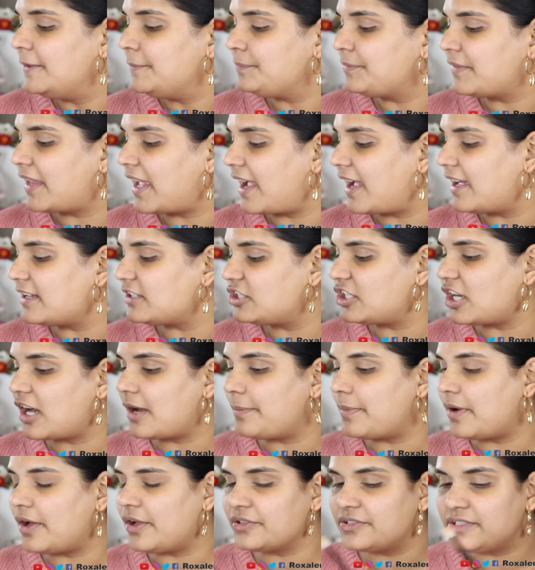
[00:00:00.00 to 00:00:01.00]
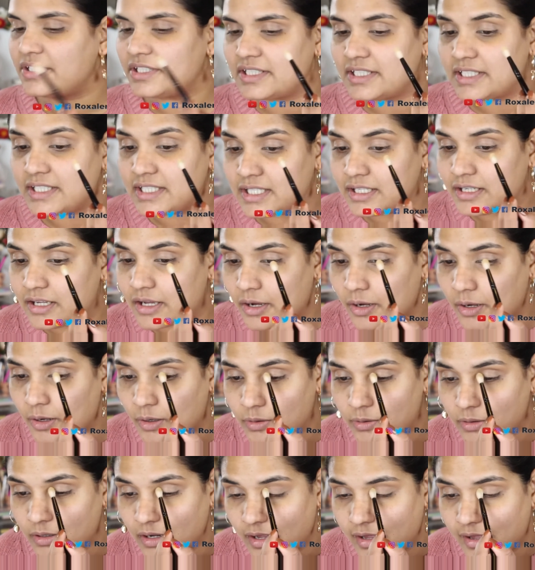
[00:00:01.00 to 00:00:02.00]
at Shop Alter
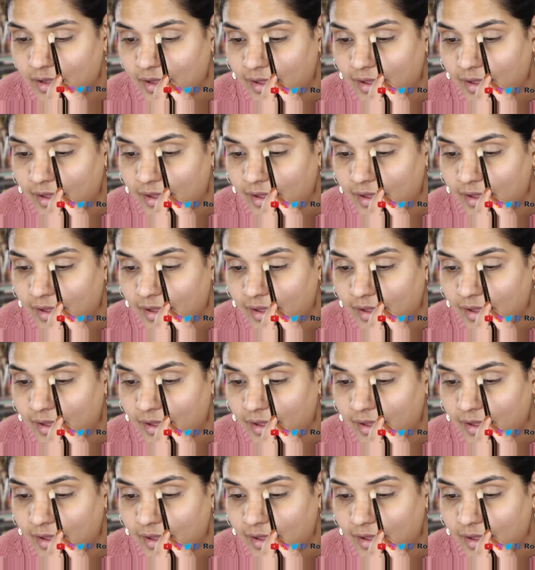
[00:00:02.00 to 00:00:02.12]
Ego.